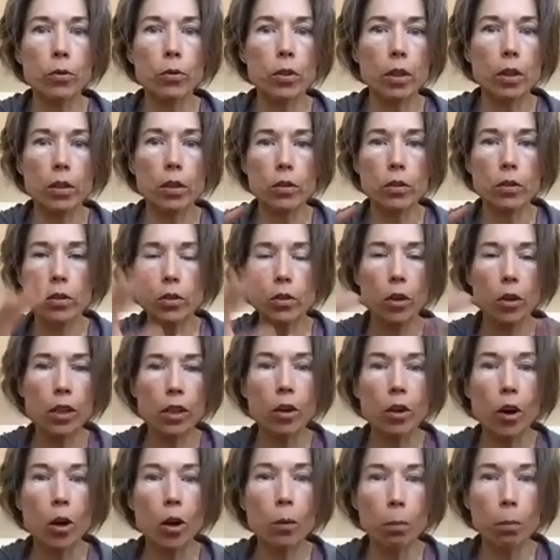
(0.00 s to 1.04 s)
and it's starting to
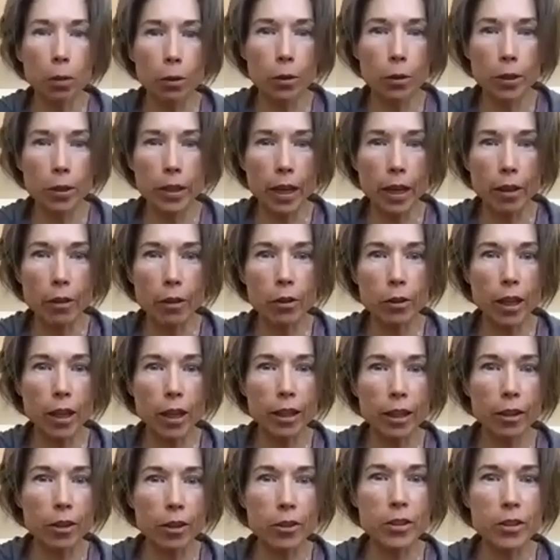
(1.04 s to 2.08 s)
all blur together, like
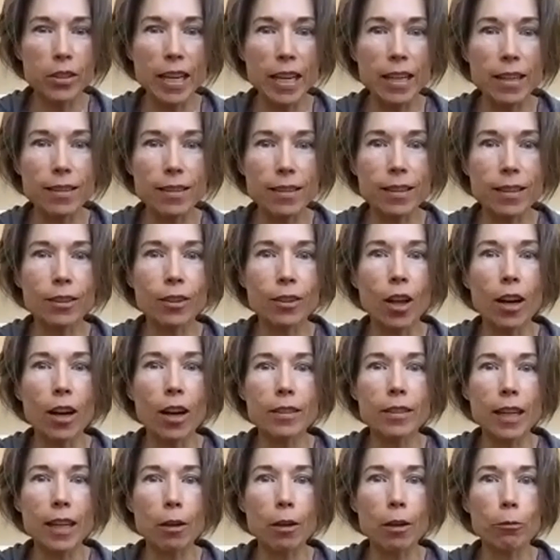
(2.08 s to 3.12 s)
our days in
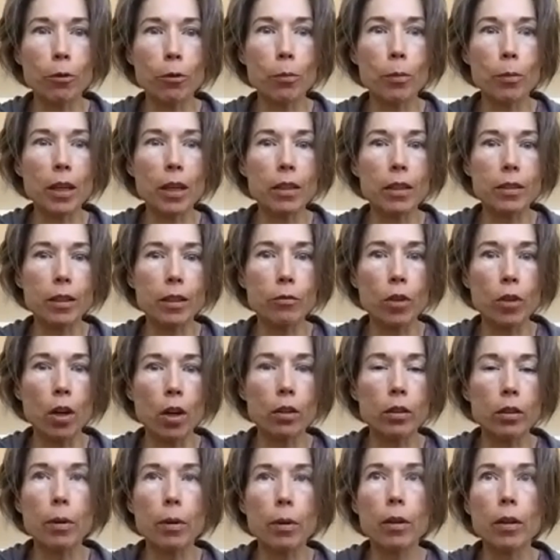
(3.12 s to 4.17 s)
lockdown for me, because I've talked
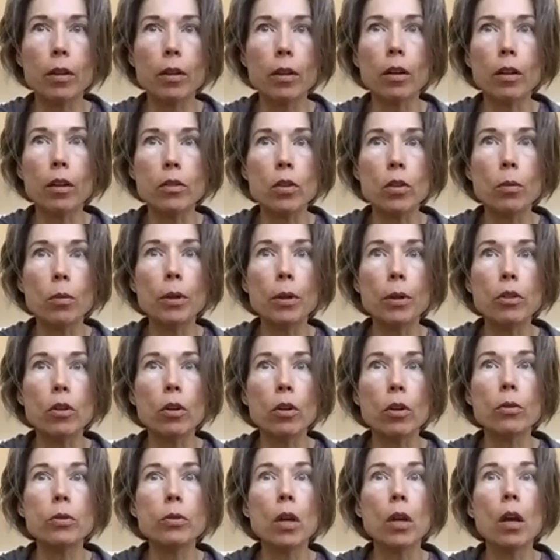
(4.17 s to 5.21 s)
about it on so many
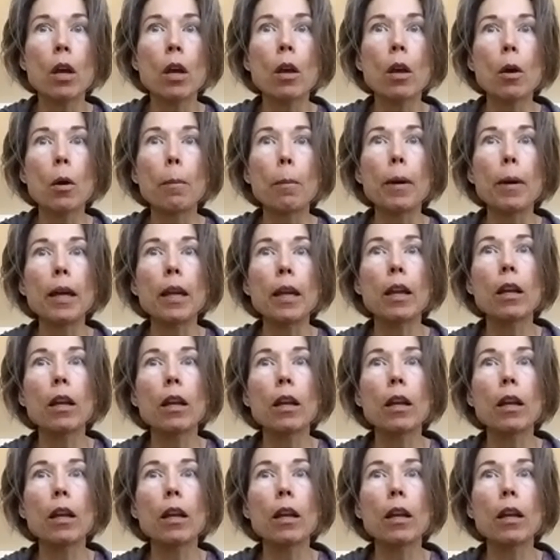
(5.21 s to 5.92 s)
shows, but